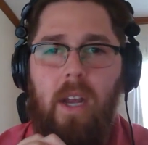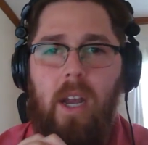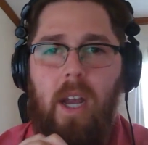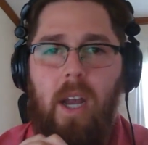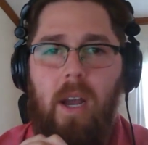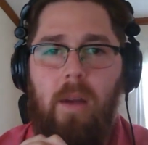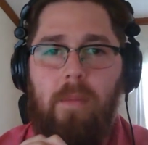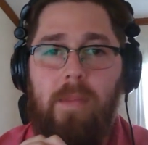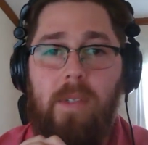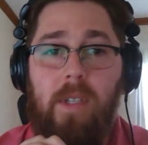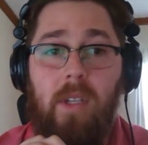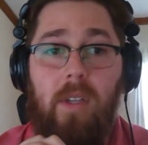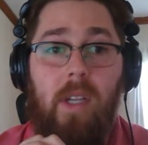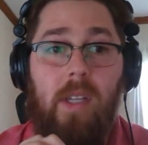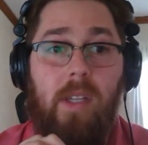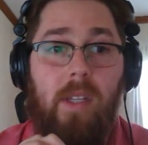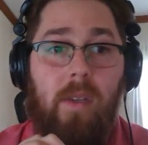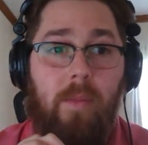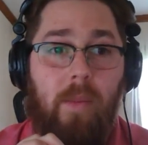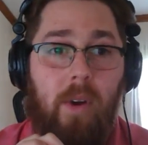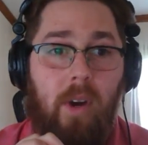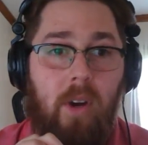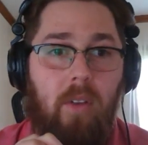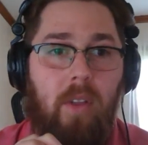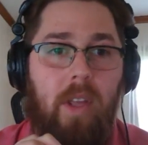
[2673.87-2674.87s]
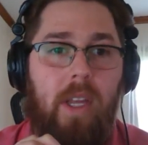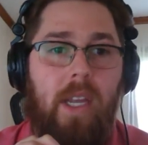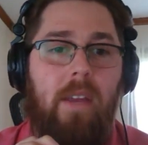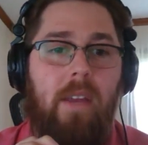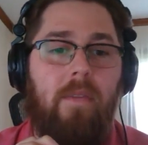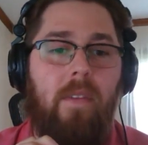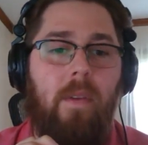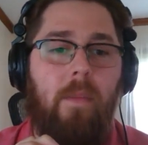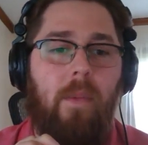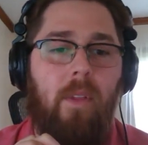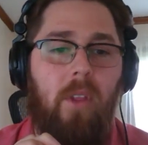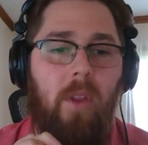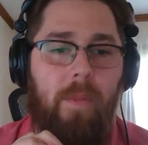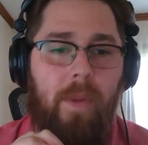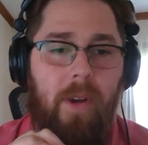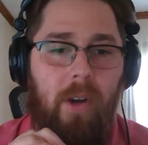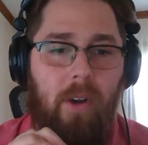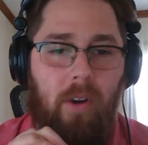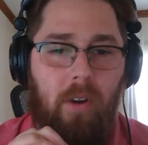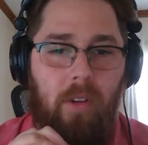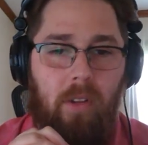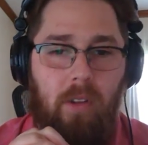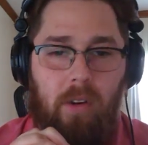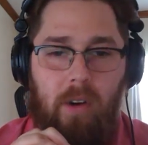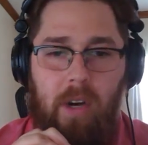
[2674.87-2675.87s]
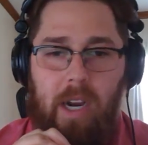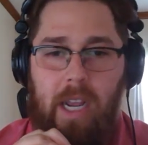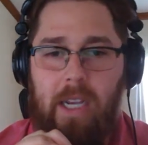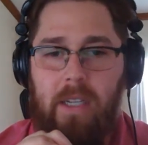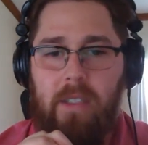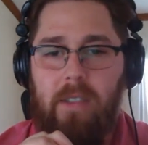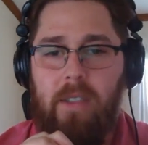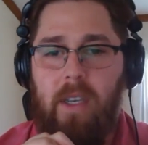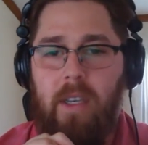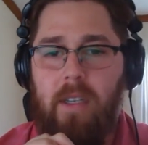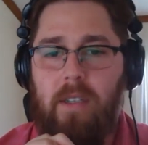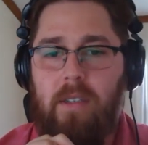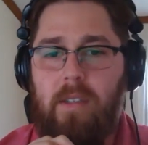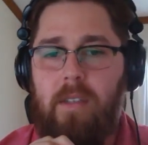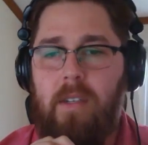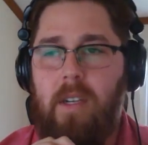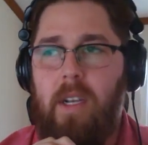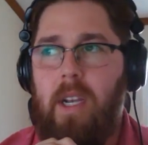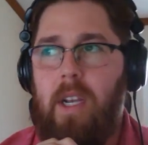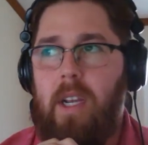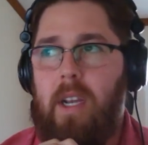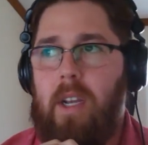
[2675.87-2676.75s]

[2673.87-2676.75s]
to let them early, give them a little bit earlier access